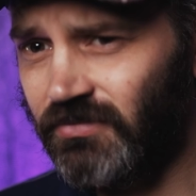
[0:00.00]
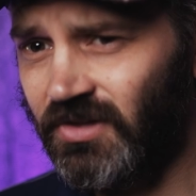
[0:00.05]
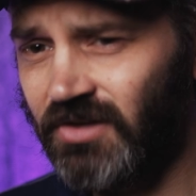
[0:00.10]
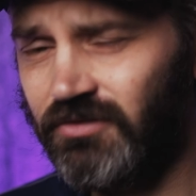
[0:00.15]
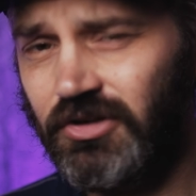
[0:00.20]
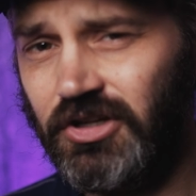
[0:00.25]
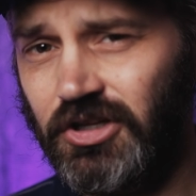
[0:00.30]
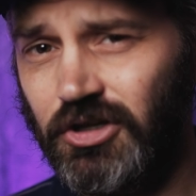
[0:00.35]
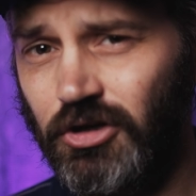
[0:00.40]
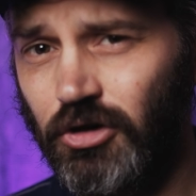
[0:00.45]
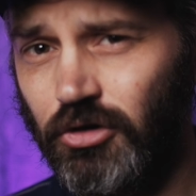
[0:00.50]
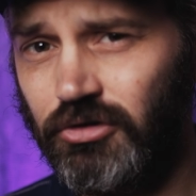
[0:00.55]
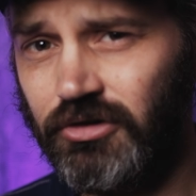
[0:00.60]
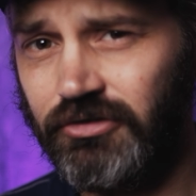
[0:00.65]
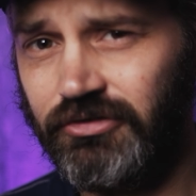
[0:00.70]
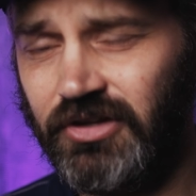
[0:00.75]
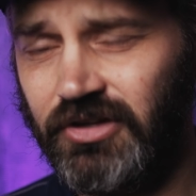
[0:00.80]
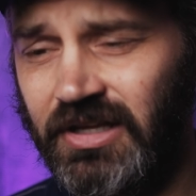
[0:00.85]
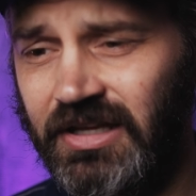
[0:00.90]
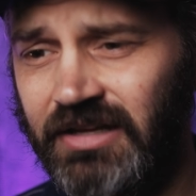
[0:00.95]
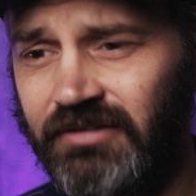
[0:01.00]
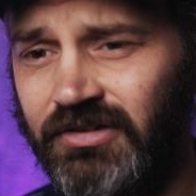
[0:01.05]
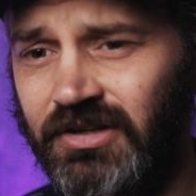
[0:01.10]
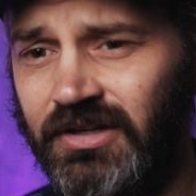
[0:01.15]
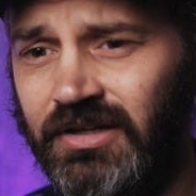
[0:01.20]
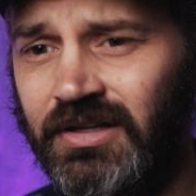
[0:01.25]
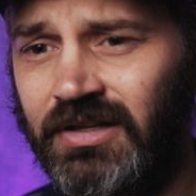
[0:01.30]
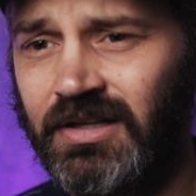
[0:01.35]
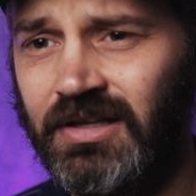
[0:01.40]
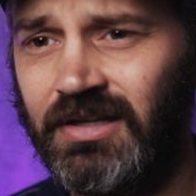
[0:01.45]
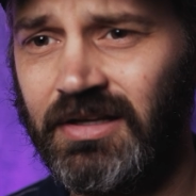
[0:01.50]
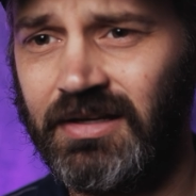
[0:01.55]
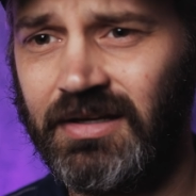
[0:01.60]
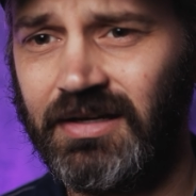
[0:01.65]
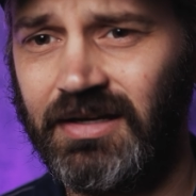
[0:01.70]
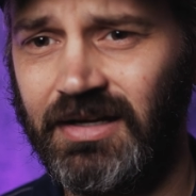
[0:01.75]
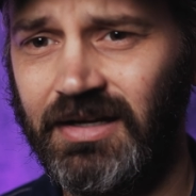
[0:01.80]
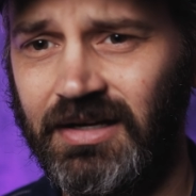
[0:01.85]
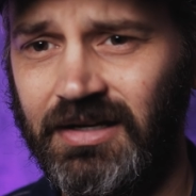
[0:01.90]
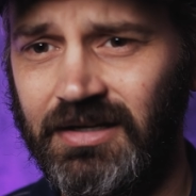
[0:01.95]
videography even,
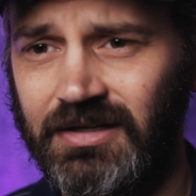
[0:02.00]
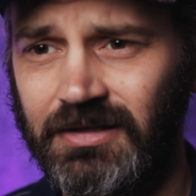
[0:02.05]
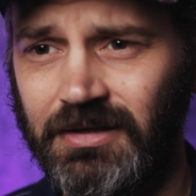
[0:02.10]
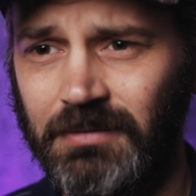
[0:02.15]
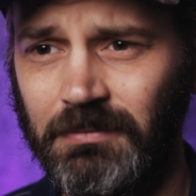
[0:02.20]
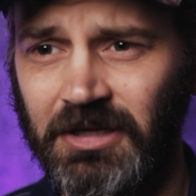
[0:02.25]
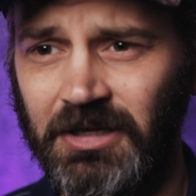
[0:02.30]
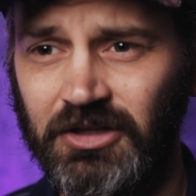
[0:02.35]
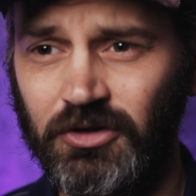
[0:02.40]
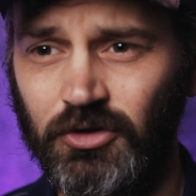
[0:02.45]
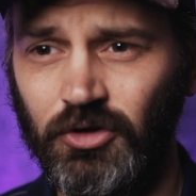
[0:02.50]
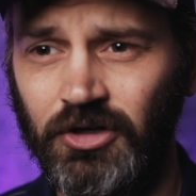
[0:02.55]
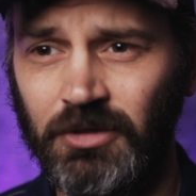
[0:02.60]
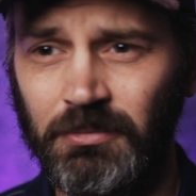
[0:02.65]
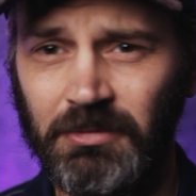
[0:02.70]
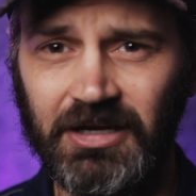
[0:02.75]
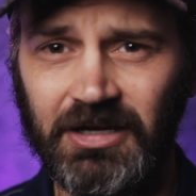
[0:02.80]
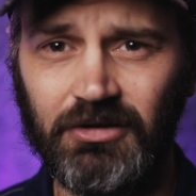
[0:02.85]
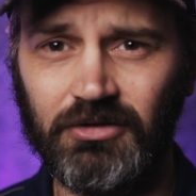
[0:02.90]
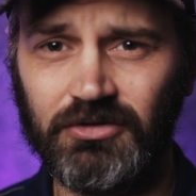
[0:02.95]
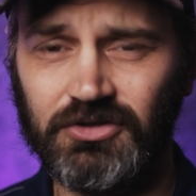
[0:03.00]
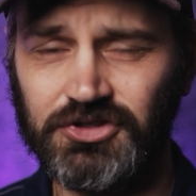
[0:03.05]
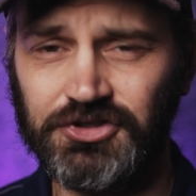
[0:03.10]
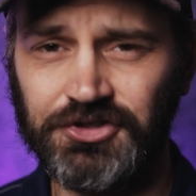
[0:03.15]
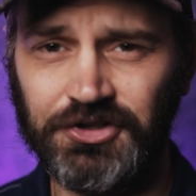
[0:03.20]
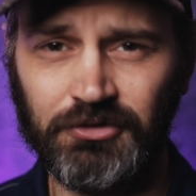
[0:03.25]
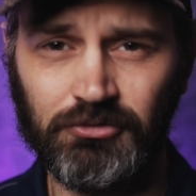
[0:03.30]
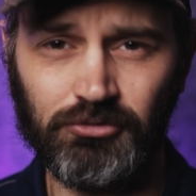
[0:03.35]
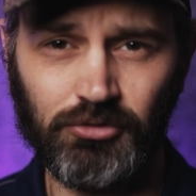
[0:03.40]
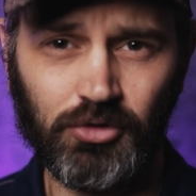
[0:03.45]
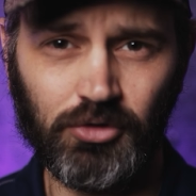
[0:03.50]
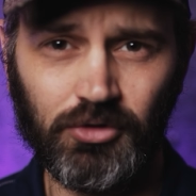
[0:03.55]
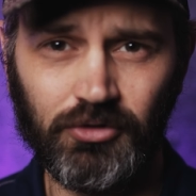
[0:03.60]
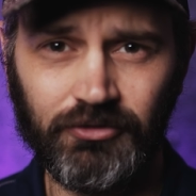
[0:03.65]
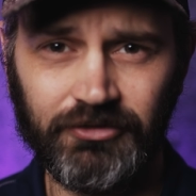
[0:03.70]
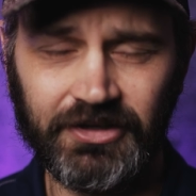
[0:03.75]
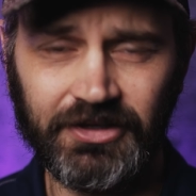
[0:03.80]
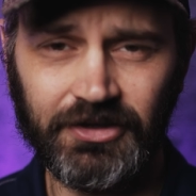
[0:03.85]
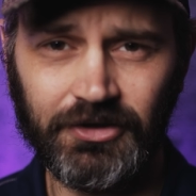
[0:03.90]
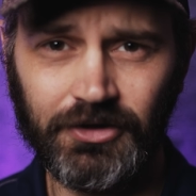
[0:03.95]
and learn about shooting raw
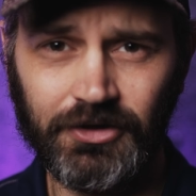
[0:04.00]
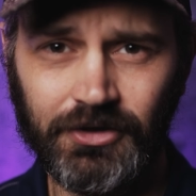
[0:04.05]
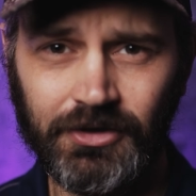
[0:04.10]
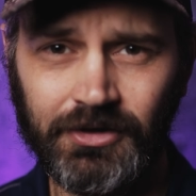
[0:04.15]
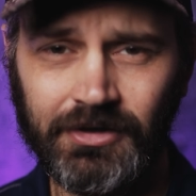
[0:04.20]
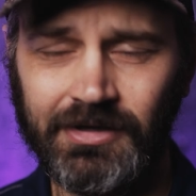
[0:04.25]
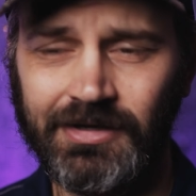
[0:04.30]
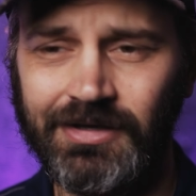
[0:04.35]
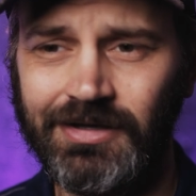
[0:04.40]
video,